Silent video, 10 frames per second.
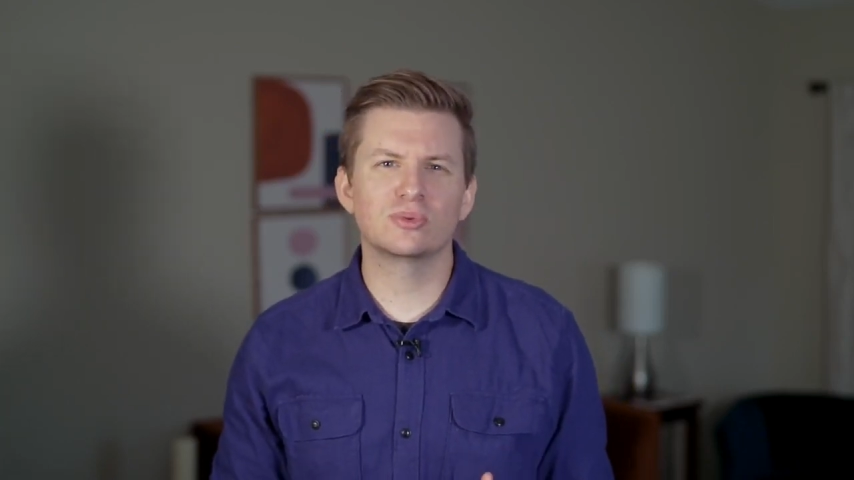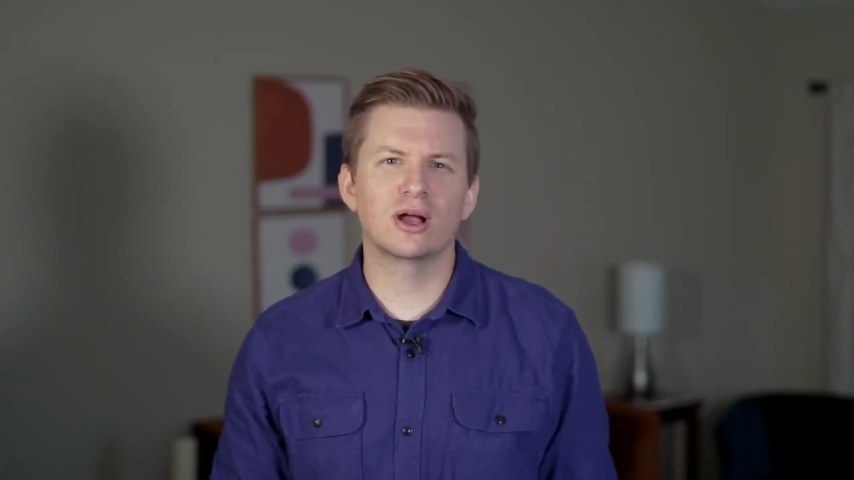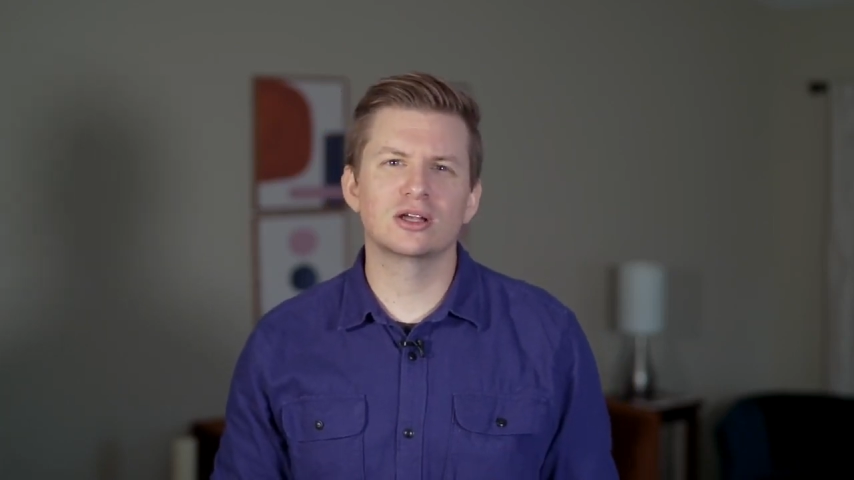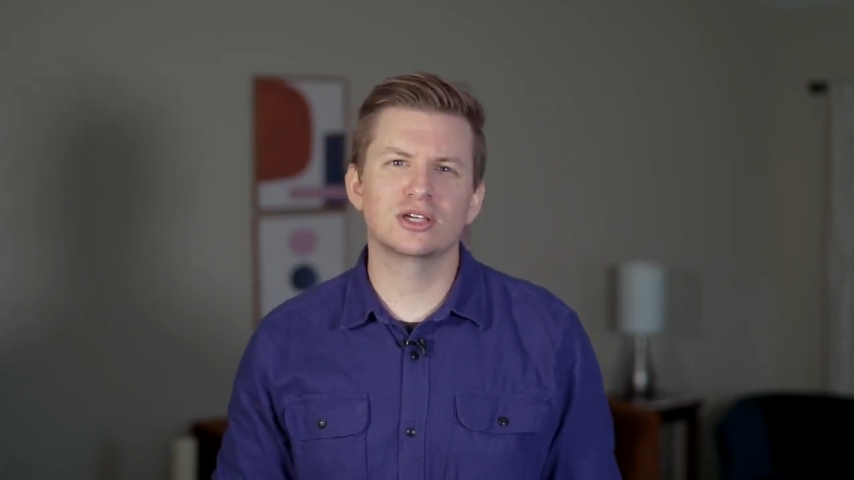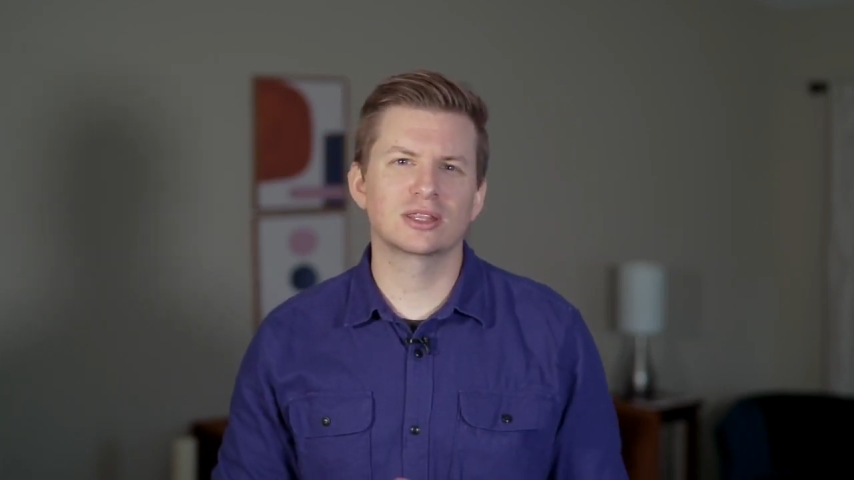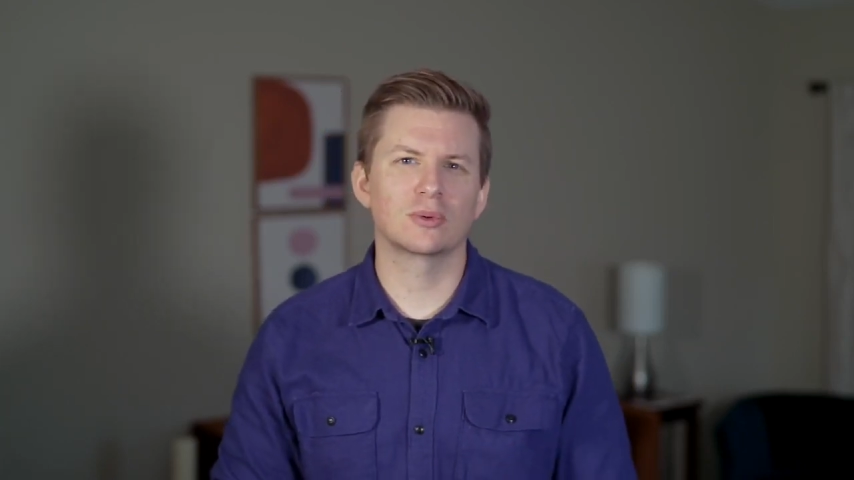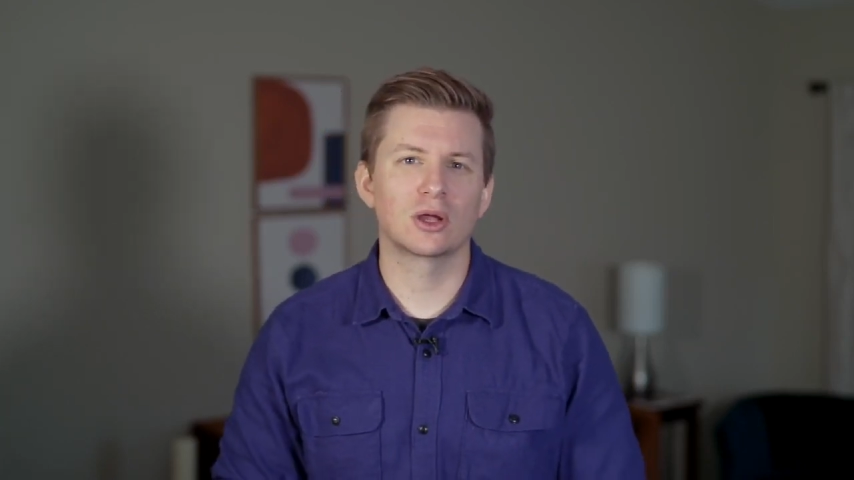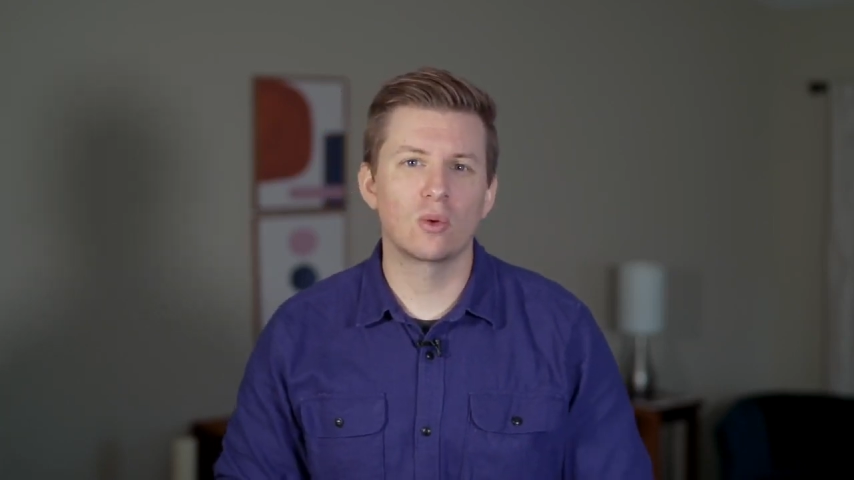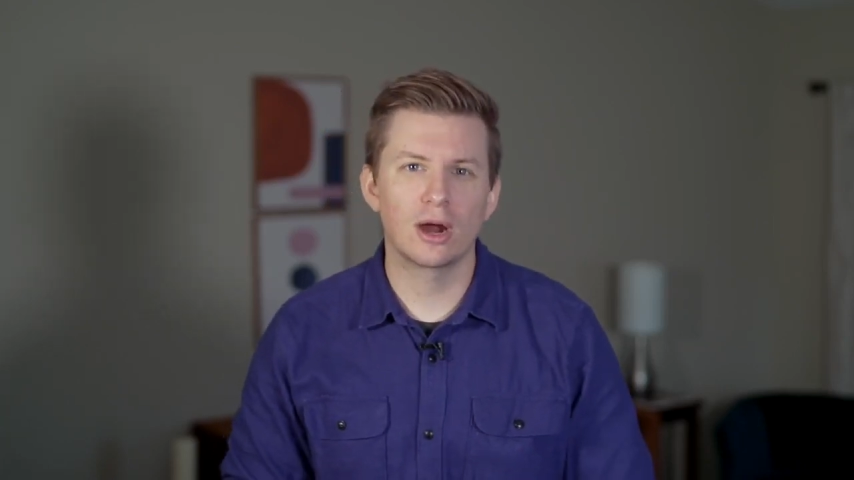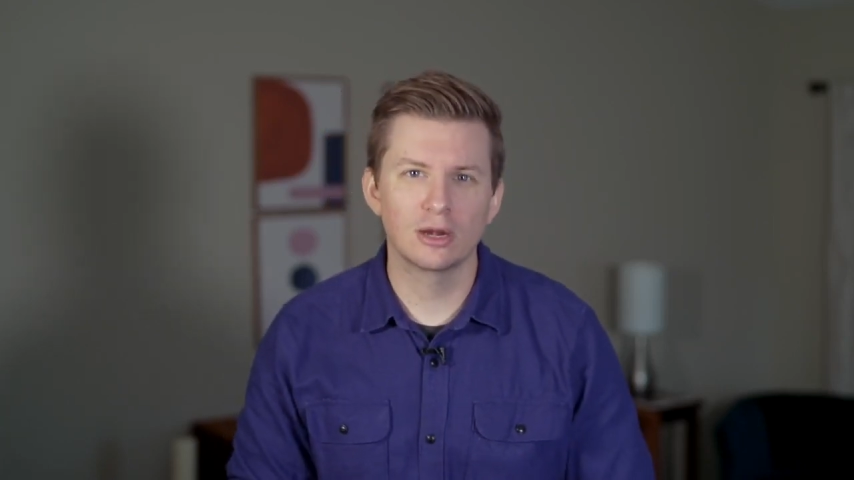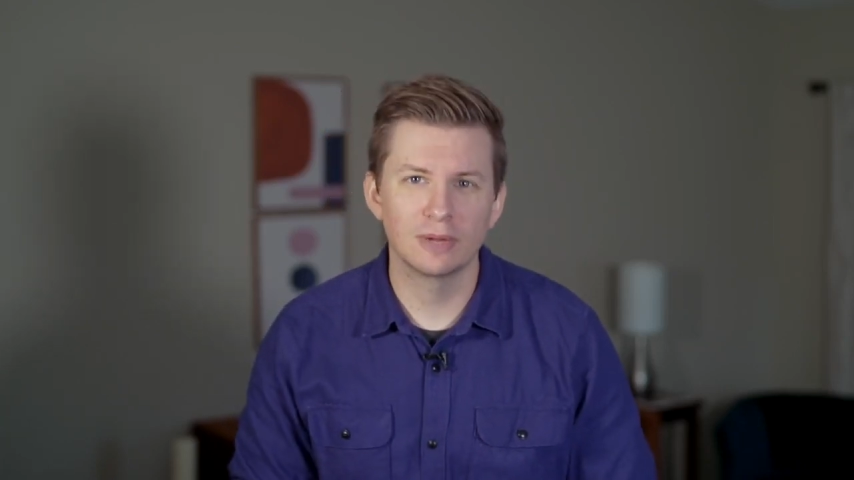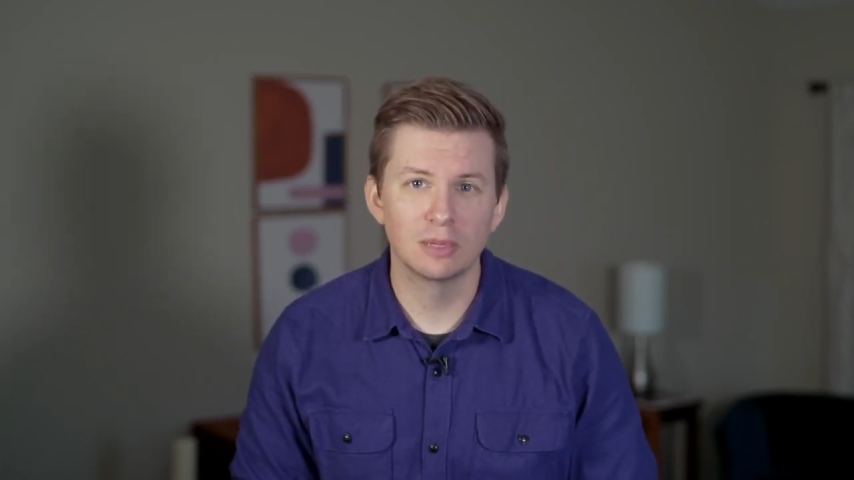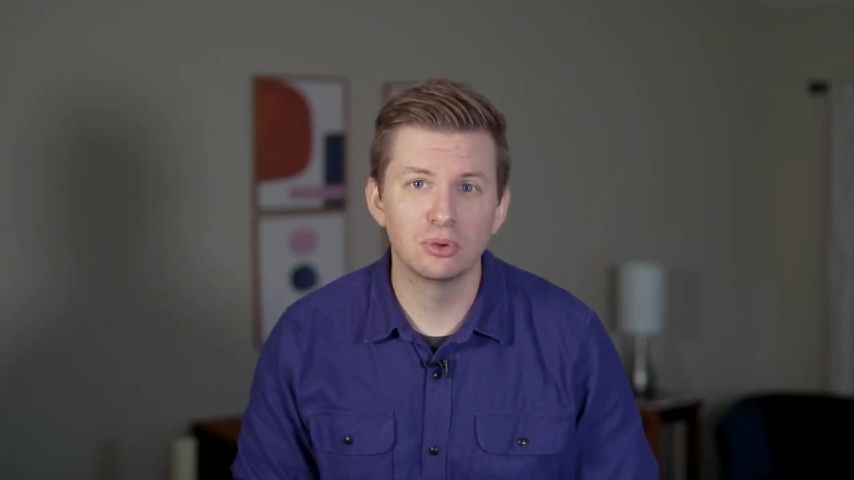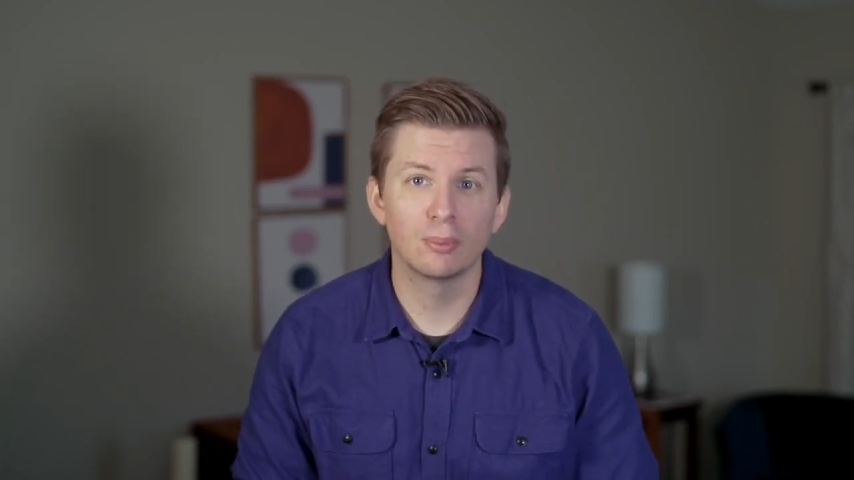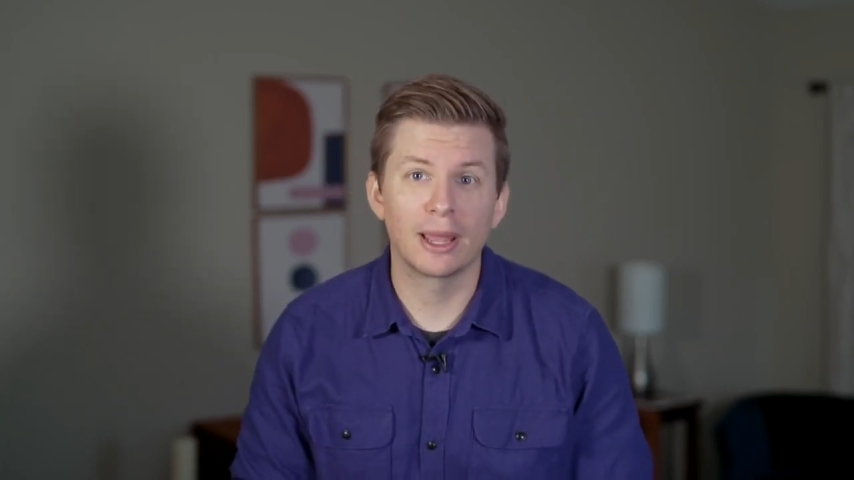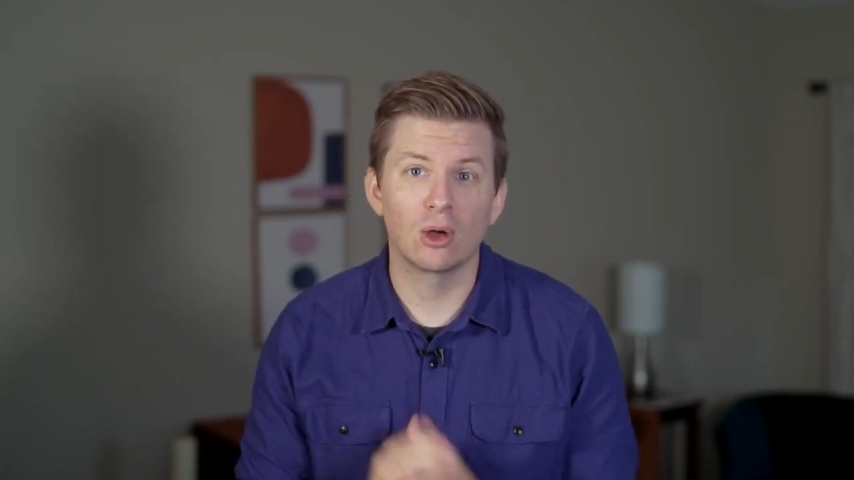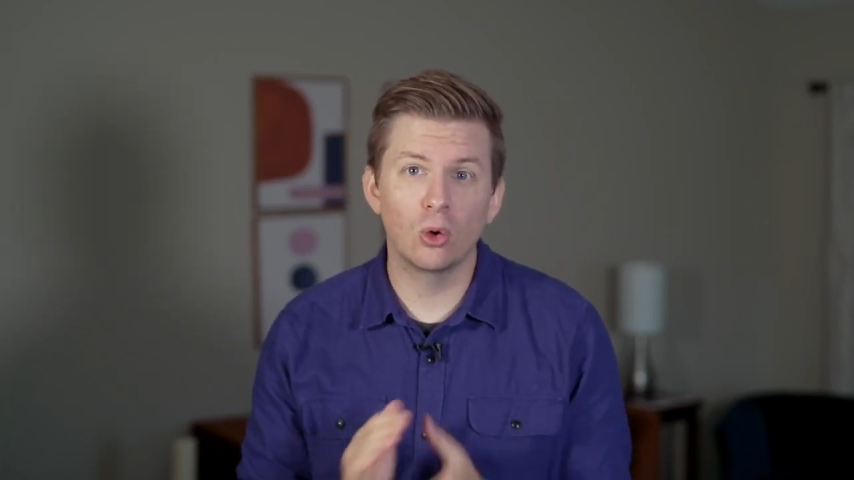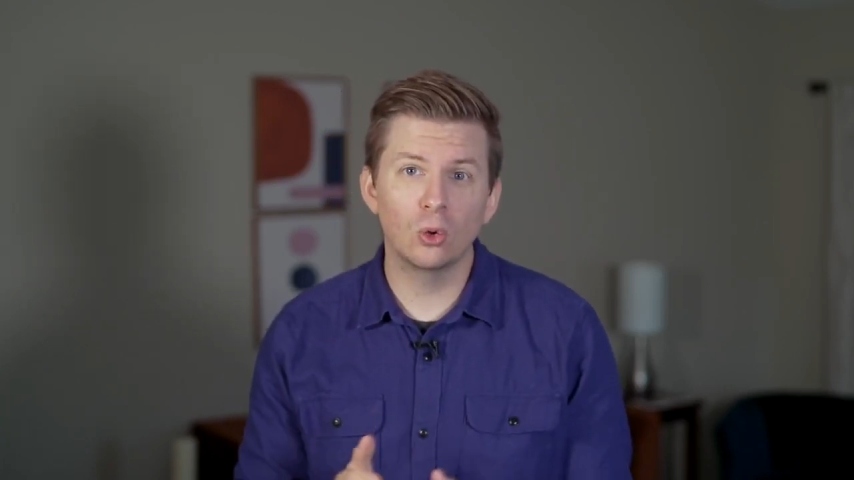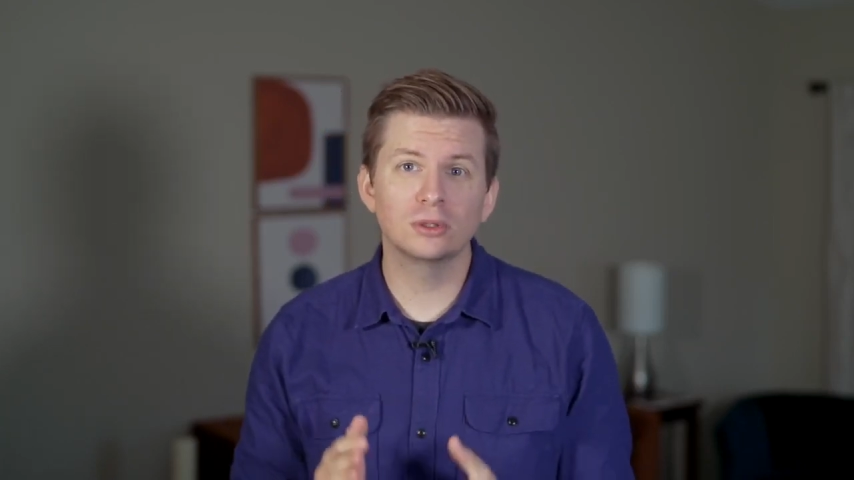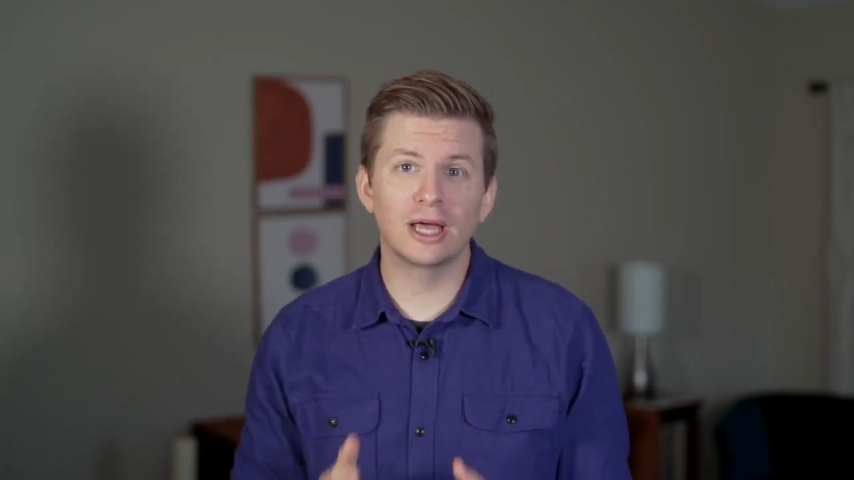project that required me to put my
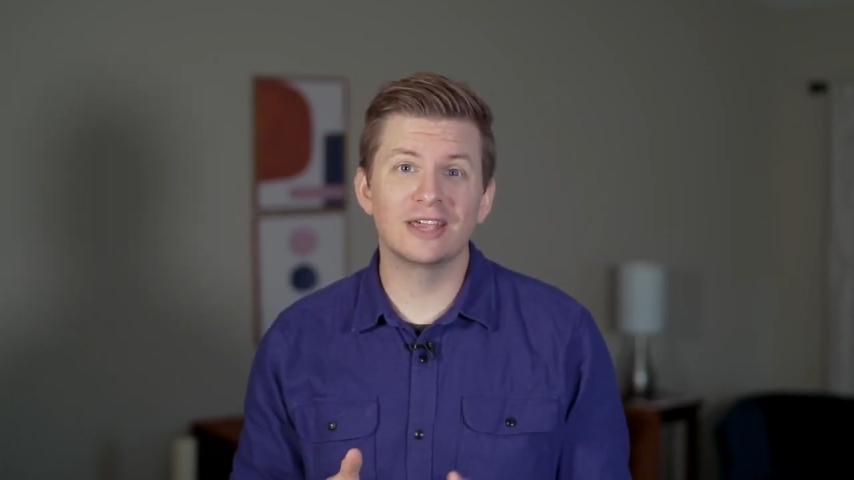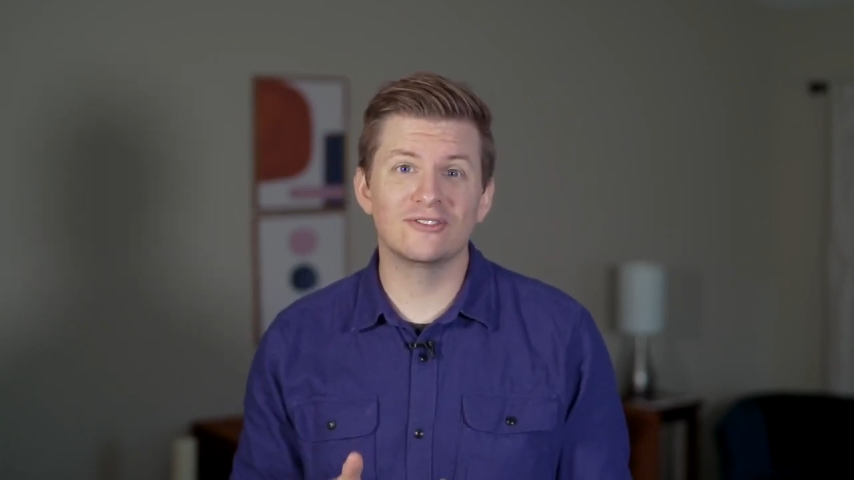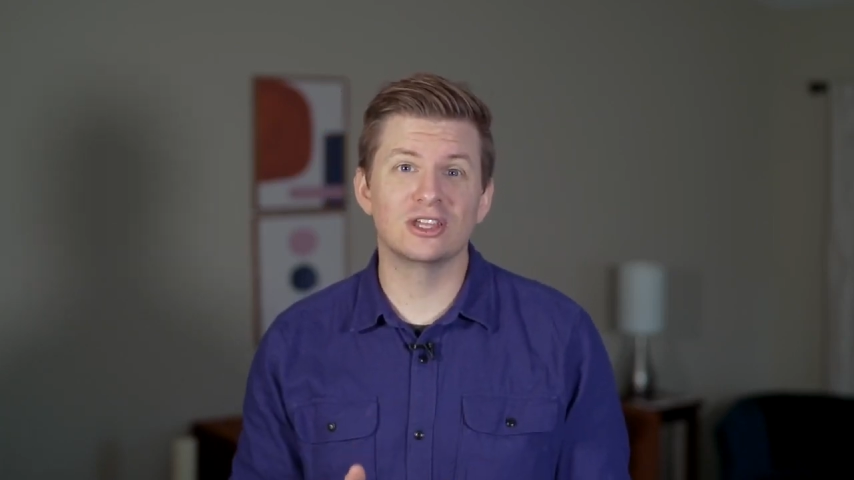whole life